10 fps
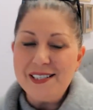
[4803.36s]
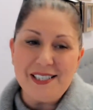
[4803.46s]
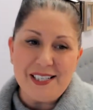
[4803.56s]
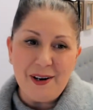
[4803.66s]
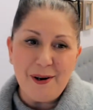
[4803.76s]

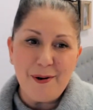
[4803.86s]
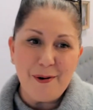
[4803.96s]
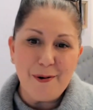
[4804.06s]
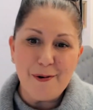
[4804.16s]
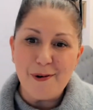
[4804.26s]

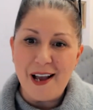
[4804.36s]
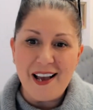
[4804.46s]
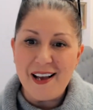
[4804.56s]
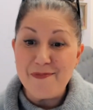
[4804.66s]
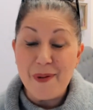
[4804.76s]
So
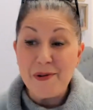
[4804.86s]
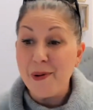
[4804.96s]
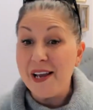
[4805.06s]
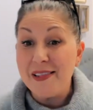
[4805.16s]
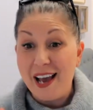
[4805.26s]
by the
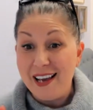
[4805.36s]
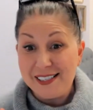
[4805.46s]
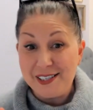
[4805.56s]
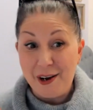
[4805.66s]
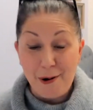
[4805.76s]
way, that
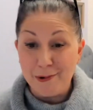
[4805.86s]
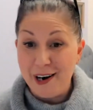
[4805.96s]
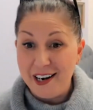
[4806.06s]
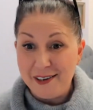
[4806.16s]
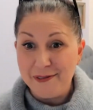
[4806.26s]
is
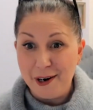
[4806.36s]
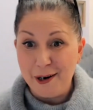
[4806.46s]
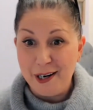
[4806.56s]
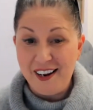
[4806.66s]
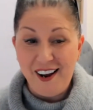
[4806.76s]
already a
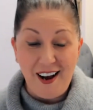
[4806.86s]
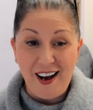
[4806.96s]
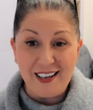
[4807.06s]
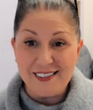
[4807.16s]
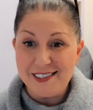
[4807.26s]
very
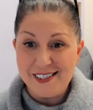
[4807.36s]
hot